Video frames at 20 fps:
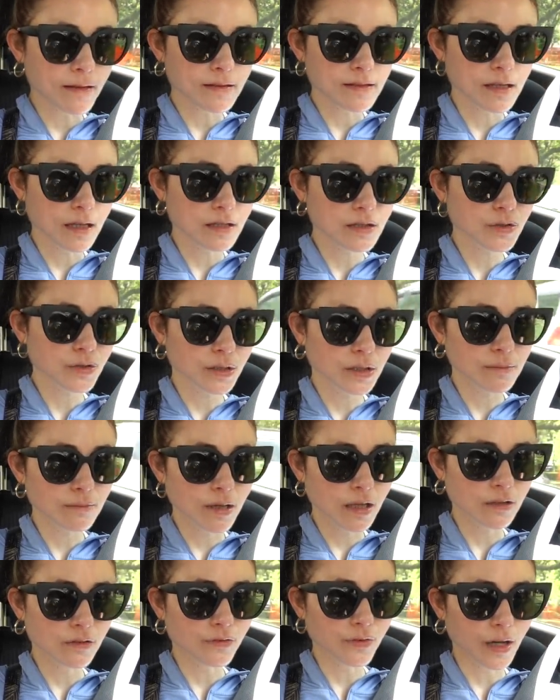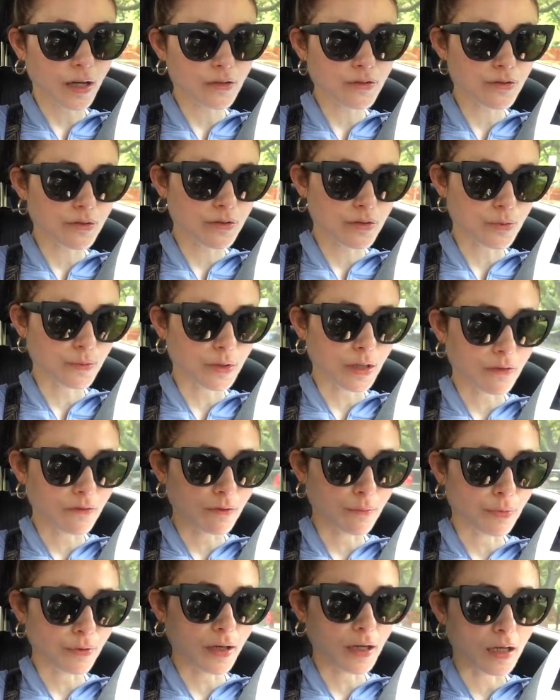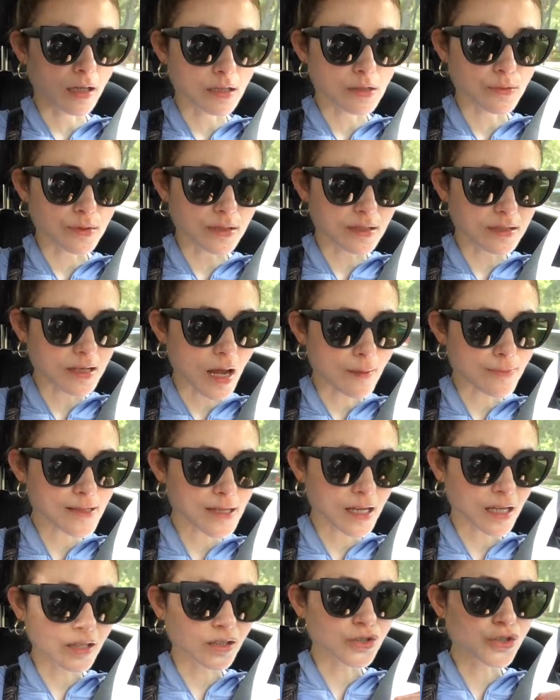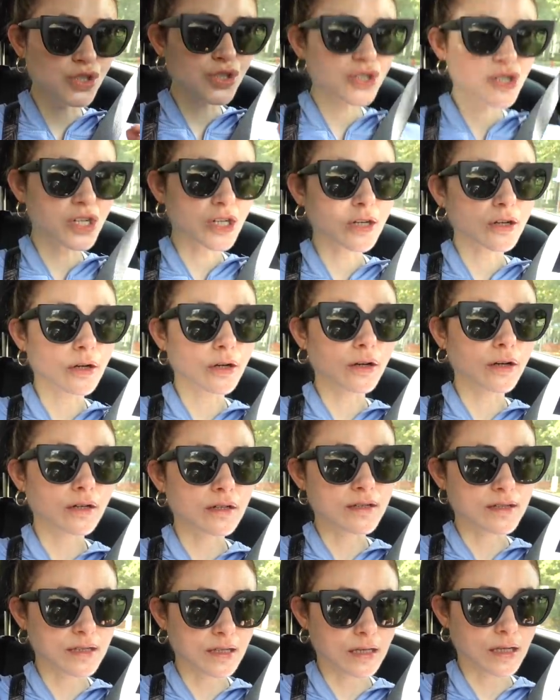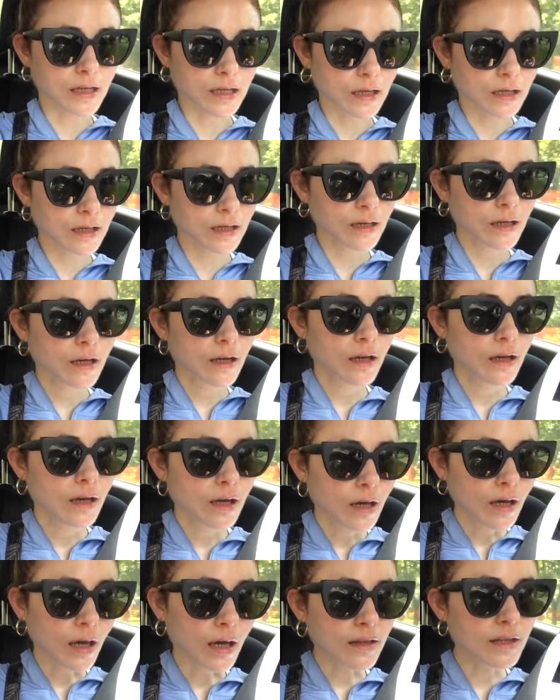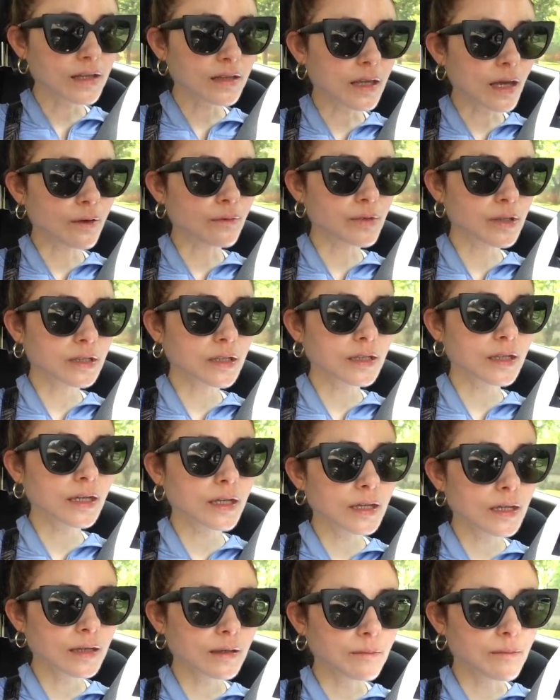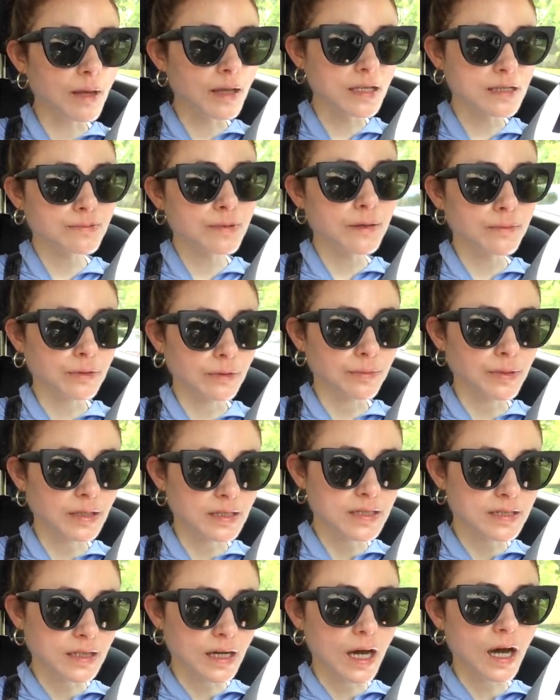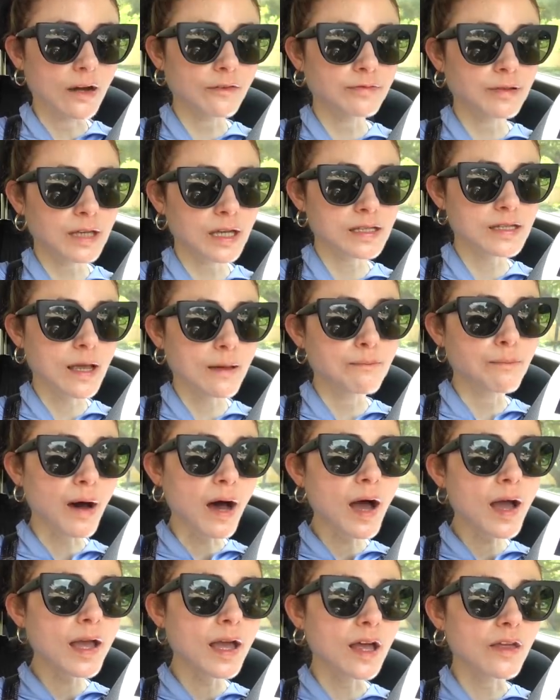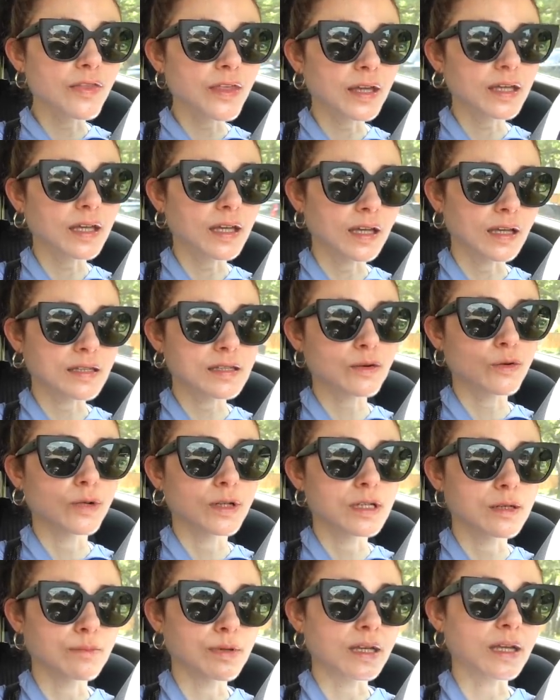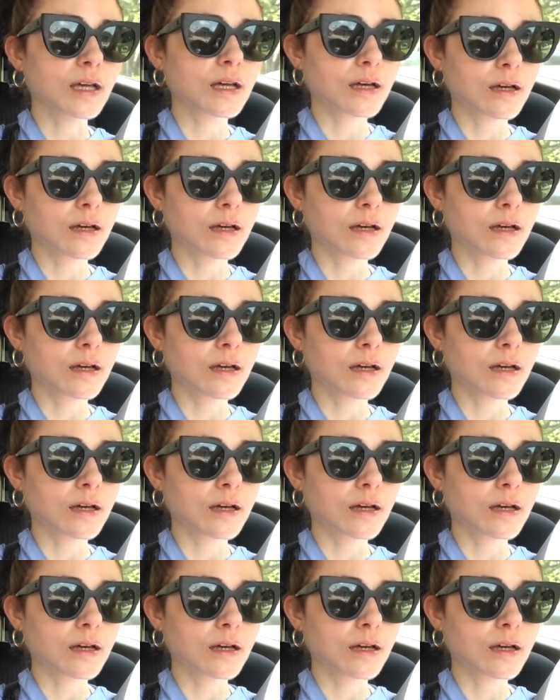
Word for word: sunscreen manufacturers or whatever brands would stop saying sheer zinc. I think that really makes people pissed off because they buy it thinking it's going to be